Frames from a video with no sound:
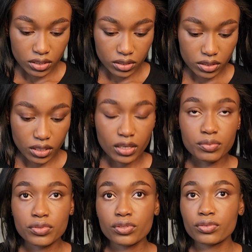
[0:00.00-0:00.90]

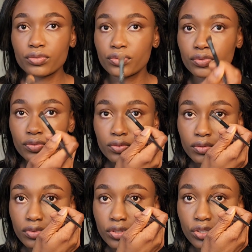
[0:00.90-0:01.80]
types of
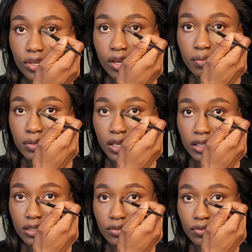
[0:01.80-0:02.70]
shapes at
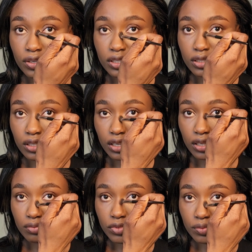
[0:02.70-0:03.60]
different times,